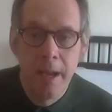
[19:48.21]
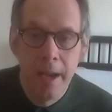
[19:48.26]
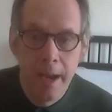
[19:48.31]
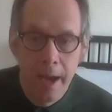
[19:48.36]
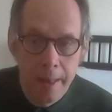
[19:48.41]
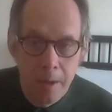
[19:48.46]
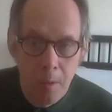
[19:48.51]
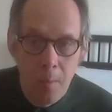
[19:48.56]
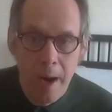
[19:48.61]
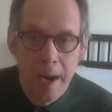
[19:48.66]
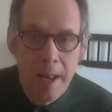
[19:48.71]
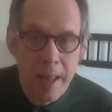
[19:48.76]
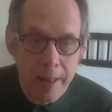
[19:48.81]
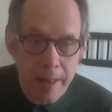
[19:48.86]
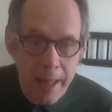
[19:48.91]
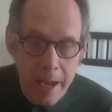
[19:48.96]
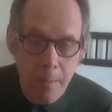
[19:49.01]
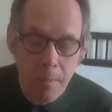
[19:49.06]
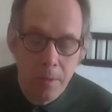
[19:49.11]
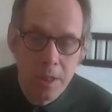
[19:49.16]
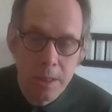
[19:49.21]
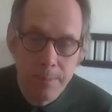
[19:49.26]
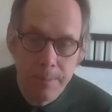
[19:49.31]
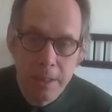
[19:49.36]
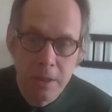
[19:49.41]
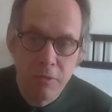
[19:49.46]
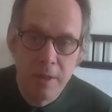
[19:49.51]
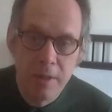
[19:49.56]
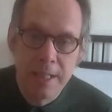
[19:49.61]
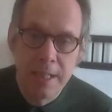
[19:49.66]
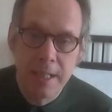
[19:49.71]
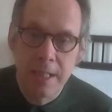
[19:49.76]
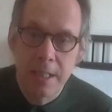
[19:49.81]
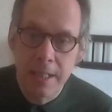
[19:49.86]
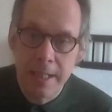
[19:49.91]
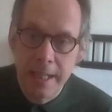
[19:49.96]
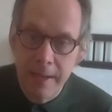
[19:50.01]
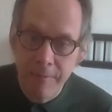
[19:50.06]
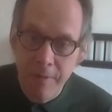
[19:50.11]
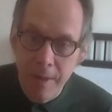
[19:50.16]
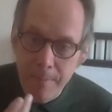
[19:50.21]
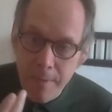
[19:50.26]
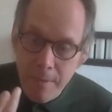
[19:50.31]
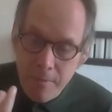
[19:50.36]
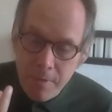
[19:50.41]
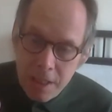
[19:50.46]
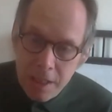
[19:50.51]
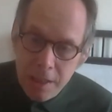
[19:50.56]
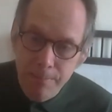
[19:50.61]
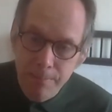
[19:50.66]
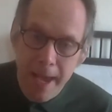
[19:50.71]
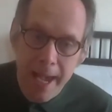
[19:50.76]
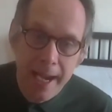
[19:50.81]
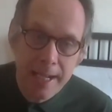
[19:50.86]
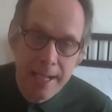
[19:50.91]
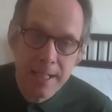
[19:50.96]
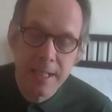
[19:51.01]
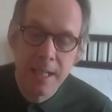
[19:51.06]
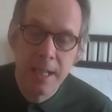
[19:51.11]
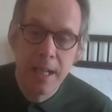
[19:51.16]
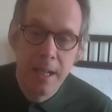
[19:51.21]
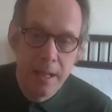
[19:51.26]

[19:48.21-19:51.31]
and the way that they want to be treated, to give them the respect,